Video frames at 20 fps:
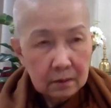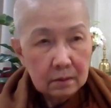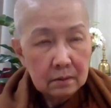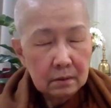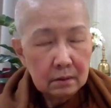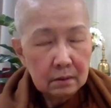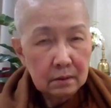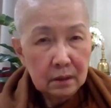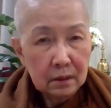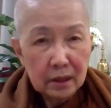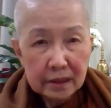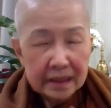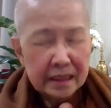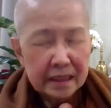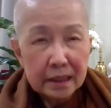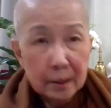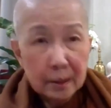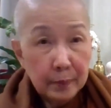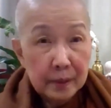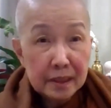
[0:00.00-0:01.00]
not
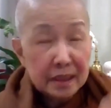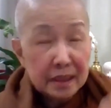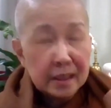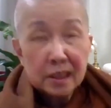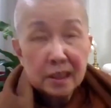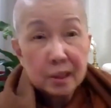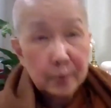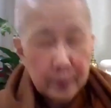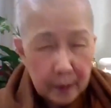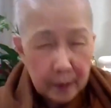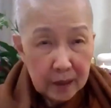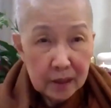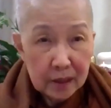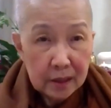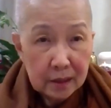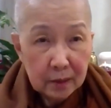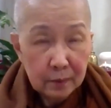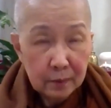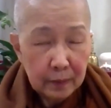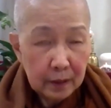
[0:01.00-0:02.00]
seeing a person as a
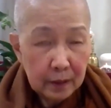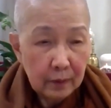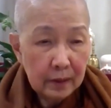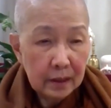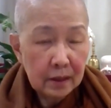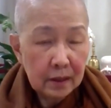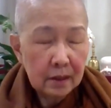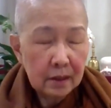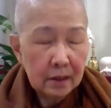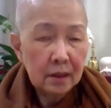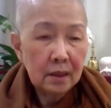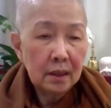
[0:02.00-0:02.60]
person, but rather